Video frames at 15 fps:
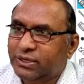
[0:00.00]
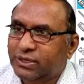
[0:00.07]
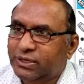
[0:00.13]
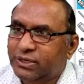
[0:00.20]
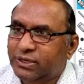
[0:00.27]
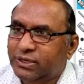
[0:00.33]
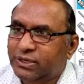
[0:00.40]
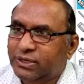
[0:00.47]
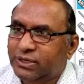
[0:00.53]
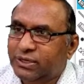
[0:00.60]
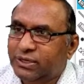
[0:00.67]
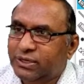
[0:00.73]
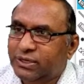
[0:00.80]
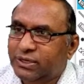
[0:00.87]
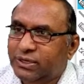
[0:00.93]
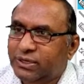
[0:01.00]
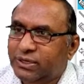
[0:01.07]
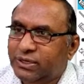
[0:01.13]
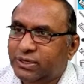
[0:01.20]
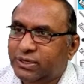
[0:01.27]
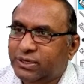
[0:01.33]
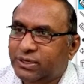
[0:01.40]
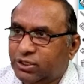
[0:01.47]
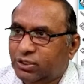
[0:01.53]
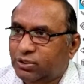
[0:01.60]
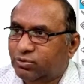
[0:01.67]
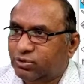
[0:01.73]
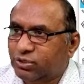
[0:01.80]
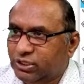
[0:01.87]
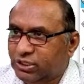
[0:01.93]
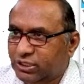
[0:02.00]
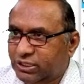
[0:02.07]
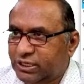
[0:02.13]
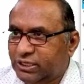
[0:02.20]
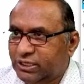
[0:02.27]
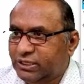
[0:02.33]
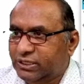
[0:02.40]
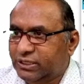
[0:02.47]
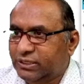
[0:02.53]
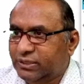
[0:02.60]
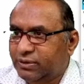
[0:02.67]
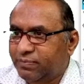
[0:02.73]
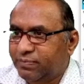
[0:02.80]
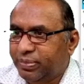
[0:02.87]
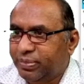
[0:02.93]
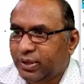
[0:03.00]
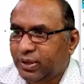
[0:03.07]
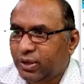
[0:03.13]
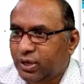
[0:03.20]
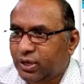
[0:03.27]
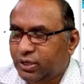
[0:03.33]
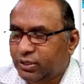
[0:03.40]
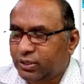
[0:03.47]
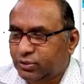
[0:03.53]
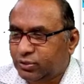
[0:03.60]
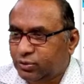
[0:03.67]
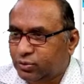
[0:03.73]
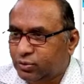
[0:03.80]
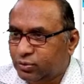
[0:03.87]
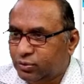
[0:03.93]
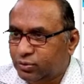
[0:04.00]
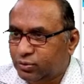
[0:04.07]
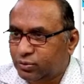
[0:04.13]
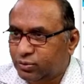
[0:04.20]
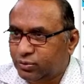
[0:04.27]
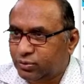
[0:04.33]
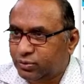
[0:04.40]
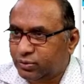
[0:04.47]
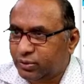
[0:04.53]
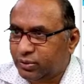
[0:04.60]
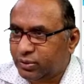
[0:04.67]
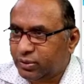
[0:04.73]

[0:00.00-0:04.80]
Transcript: to differentiate, to integrate, to